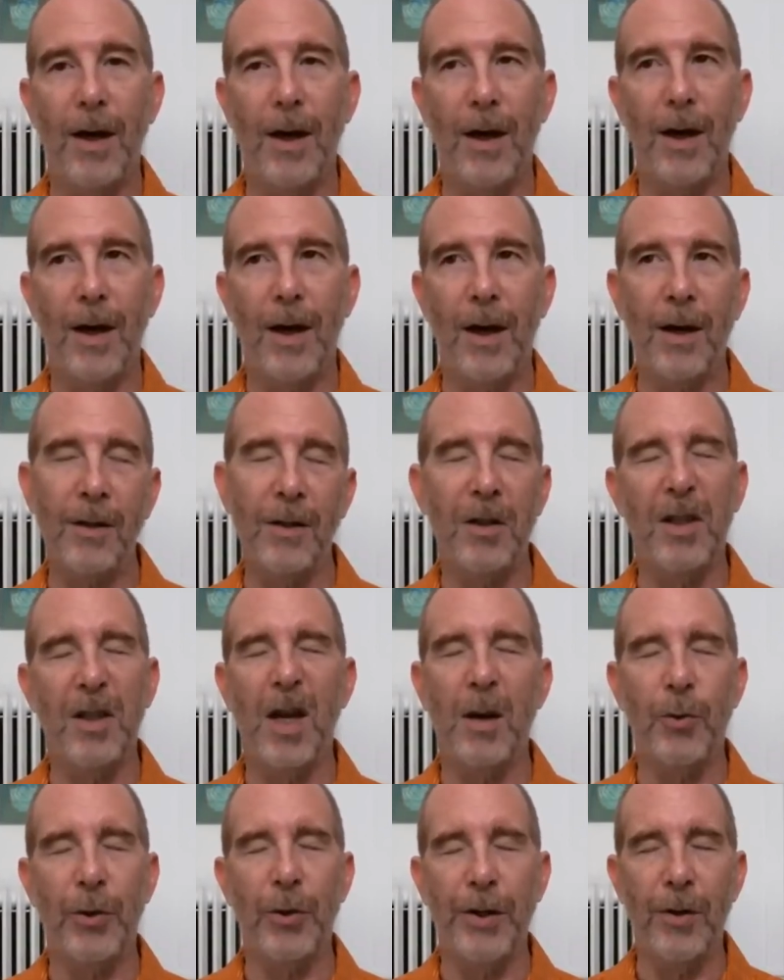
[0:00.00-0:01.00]
I'll
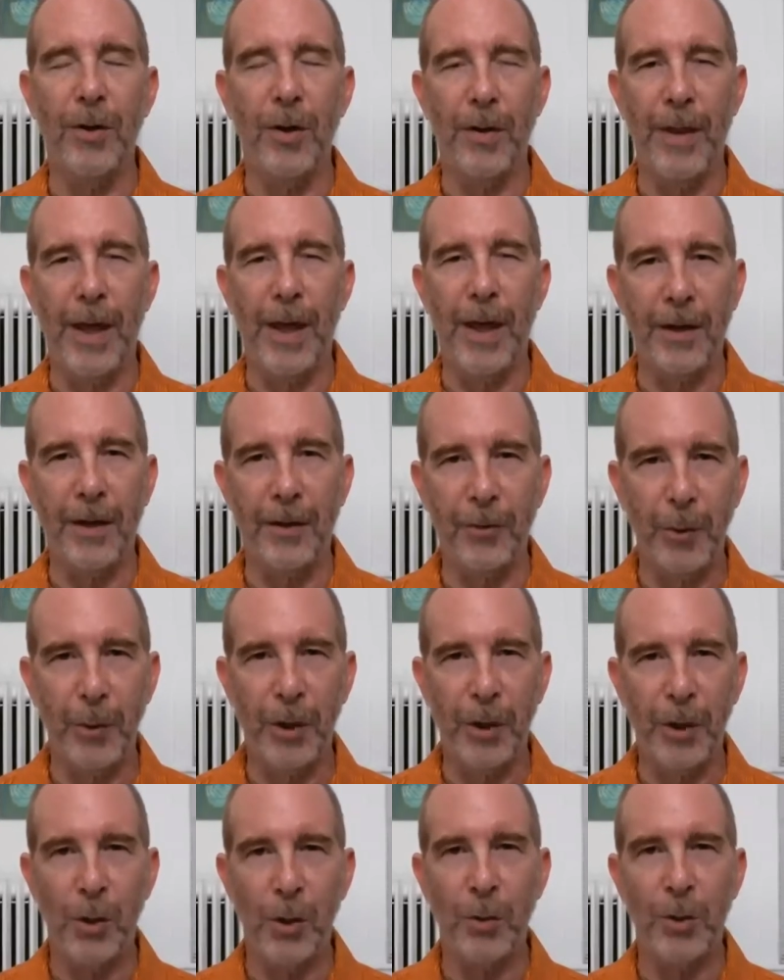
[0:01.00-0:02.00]
elaborate on that as we go along.